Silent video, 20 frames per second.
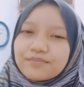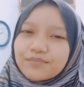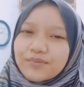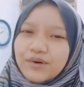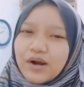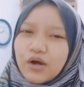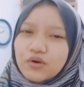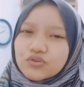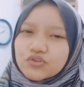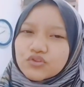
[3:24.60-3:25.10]

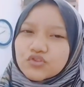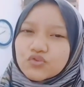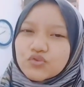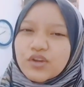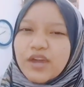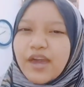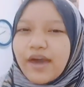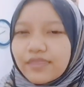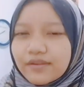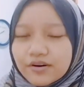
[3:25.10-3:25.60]
brought
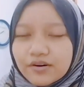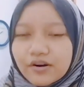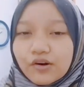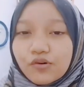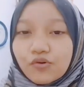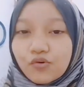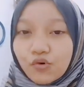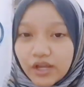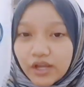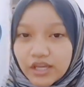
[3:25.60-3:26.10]
together
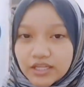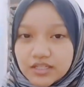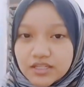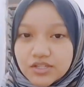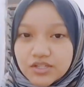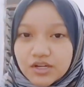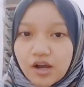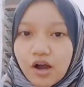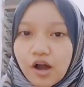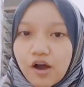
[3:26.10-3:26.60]
a
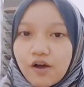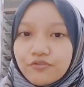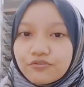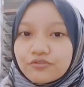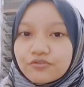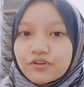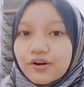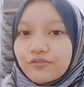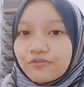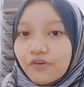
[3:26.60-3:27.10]
range
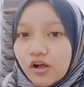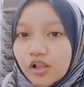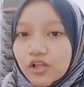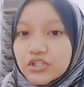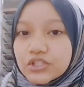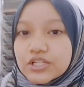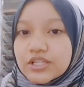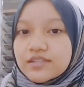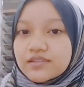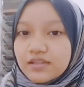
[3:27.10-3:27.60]
of
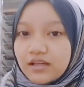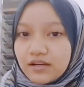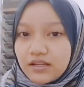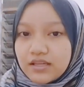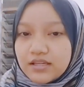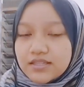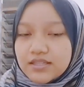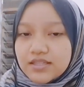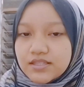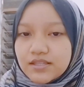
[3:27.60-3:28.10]
graphology
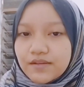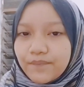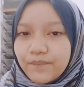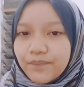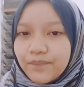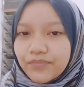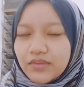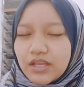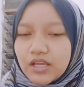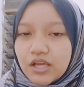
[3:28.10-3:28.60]
studies
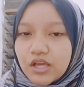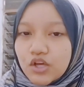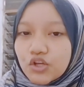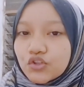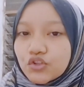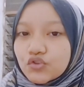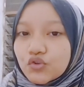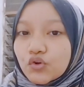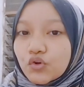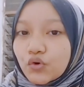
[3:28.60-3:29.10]

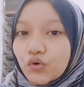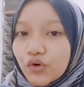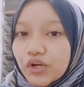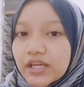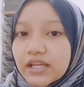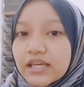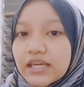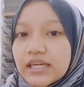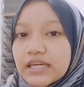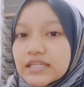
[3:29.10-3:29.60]
to
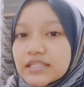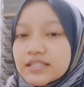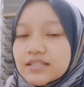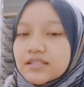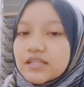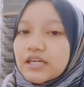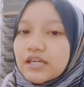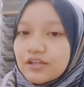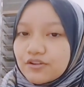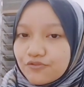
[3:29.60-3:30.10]
create
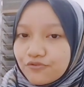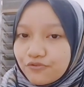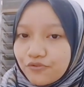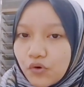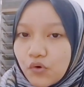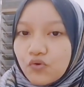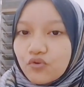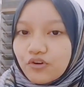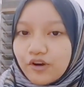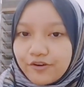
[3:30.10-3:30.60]
its
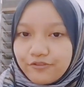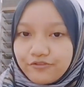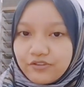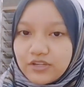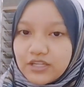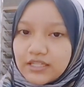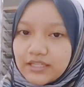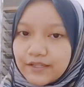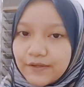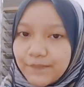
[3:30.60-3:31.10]
infographic.